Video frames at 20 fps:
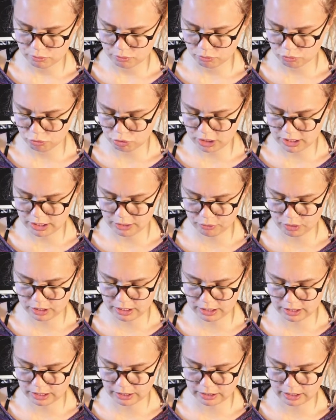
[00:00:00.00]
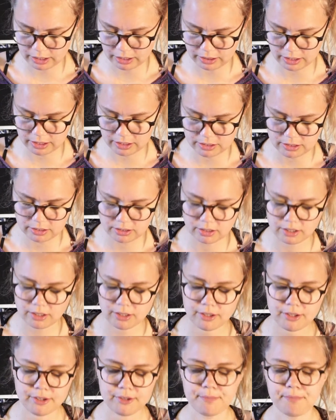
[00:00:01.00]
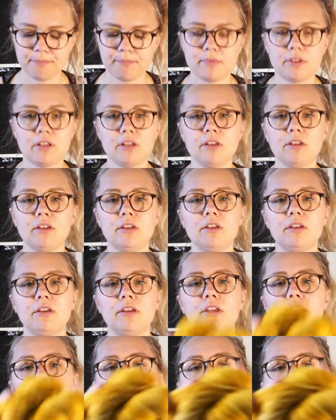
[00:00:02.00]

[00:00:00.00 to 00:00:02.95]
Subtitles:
really liking this. There you